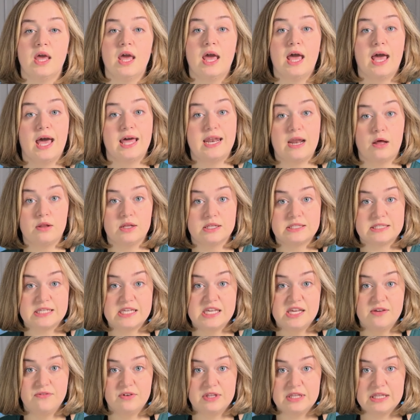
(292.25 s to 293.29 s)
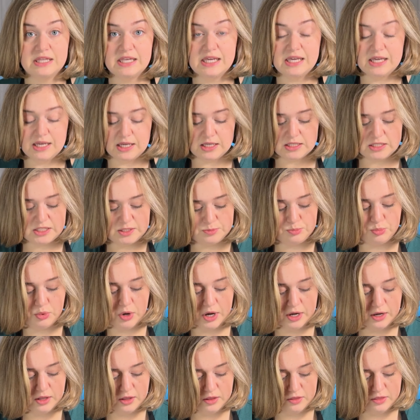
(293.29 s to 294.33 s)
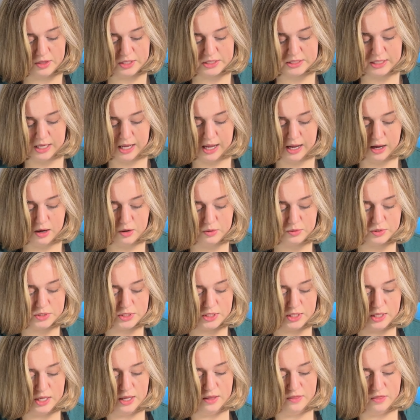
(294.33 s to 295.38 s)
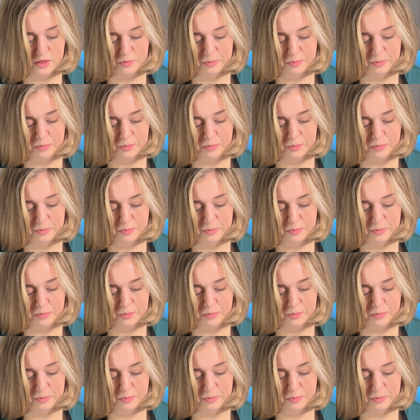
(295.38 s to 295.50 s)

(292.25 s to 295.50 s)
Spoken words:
And now let's evenly spread this out in the